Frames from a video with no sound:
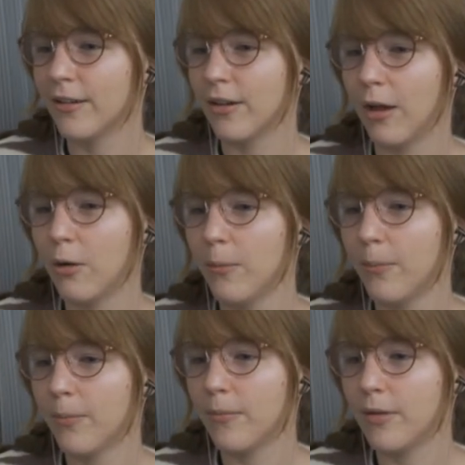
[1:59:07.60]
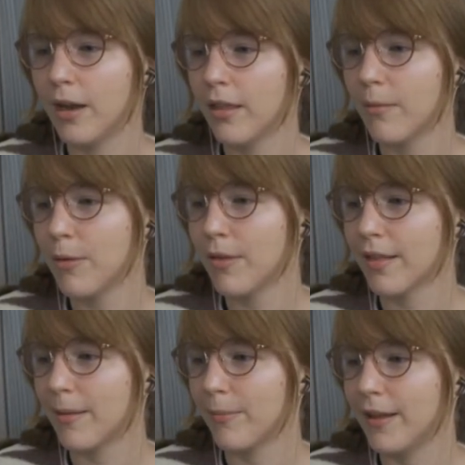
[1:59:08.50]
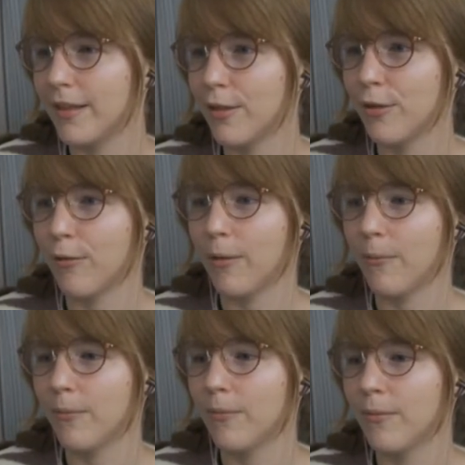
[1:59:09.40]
I hope none of the music that played this stream